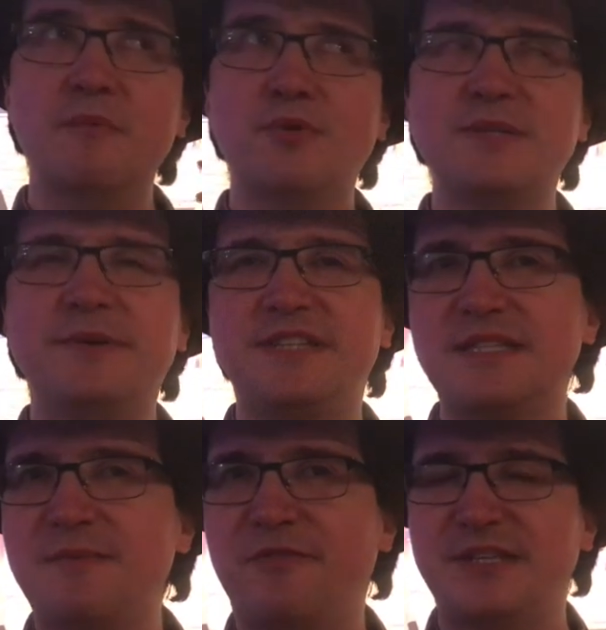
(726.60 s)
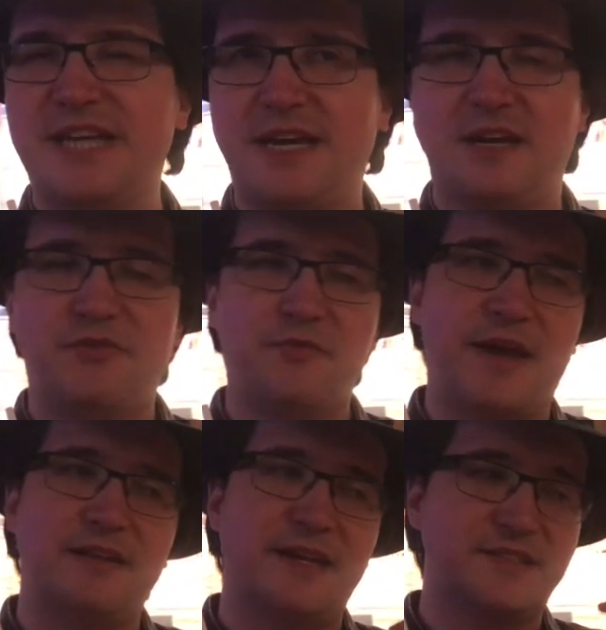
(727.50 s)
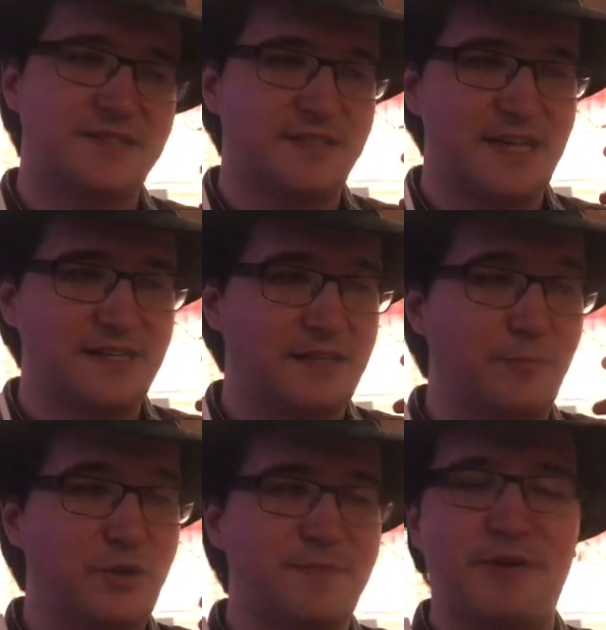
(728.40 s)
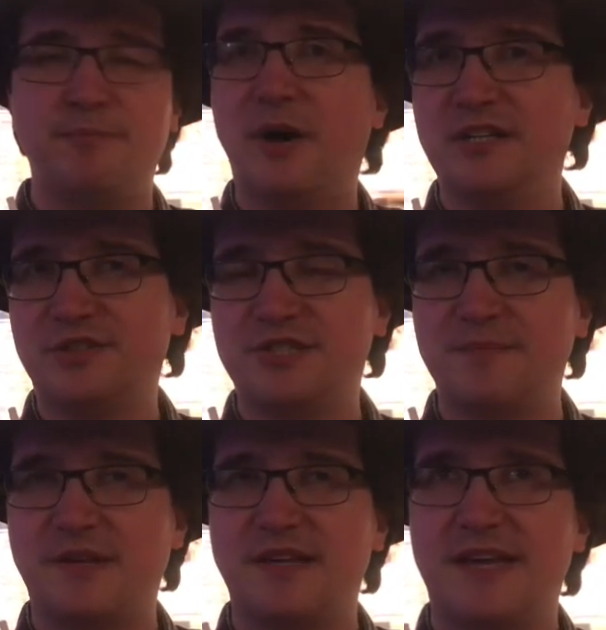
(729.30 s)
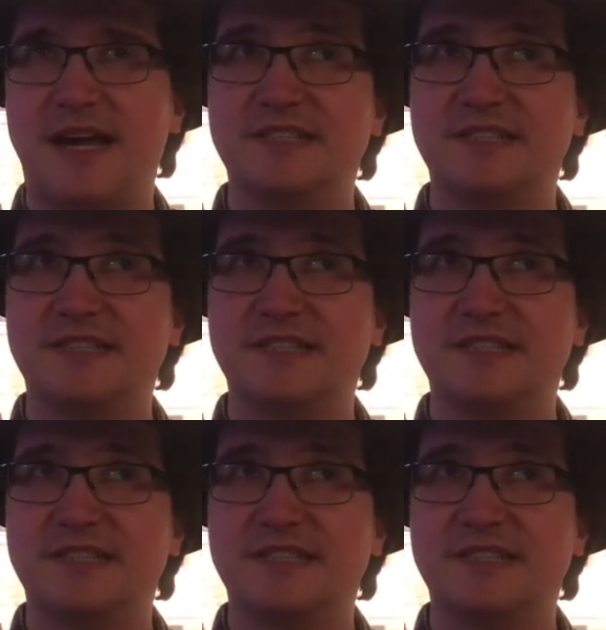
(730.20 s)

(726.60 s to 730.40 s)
Boysenberry tends to be very tangy. If you've had like the like the Boysenberry punch or something like that,